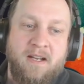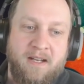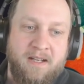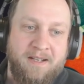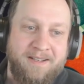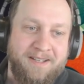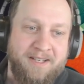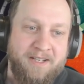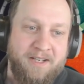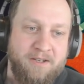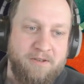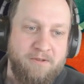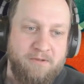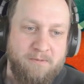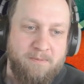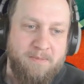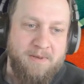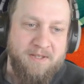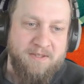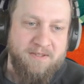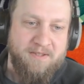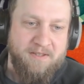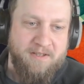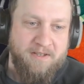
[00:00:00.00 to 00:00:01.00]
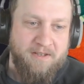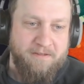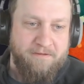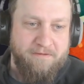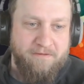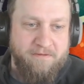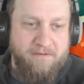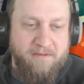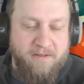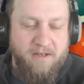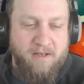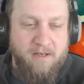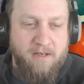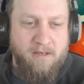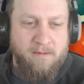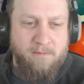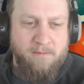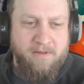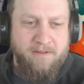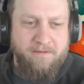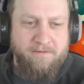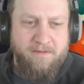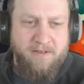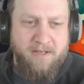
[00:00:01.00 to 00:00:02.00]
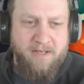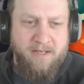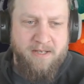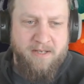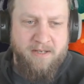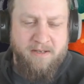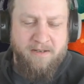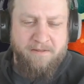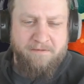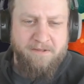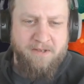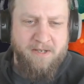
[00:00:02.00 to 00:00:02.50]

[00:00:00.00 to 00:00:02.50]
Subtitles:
They can do bad stuff. If